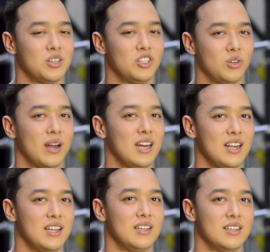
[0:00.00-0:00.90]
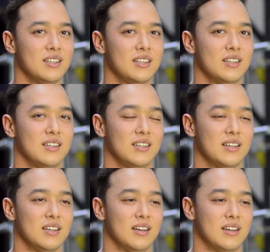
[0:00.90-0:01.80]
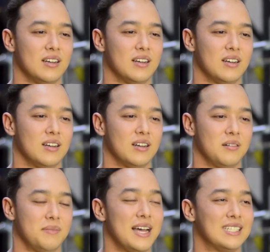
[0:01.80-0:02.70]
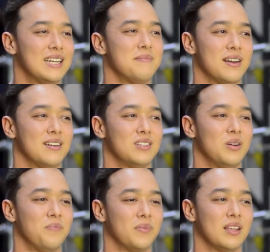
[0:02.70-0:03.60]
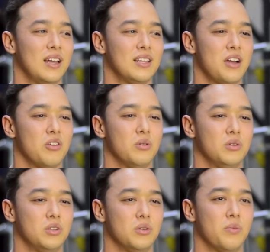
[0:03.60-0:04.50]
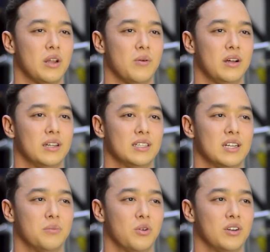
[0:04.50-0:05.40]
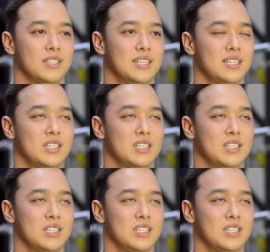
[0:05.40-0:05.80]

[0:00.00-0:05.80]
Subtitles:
to the training. But yeah, it's getting better. So I think Ayu will do pretty well at Singapore since